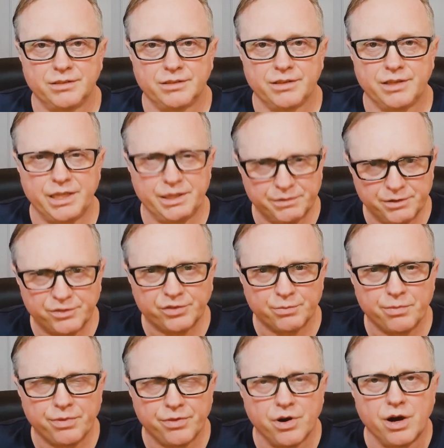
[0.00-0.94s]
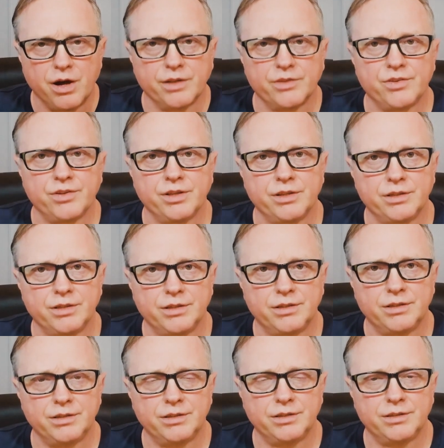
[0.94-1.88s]
Give it some thought.
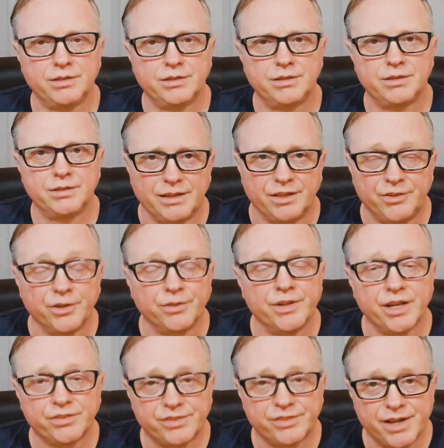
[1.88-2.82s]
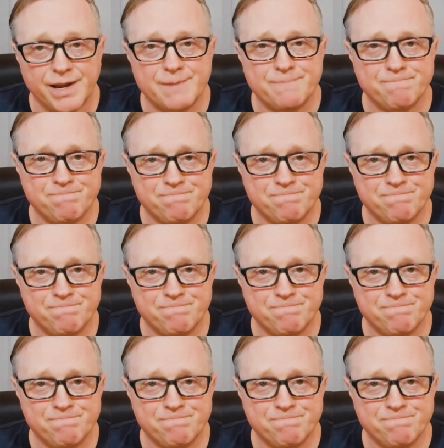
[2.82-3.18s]
Until next time,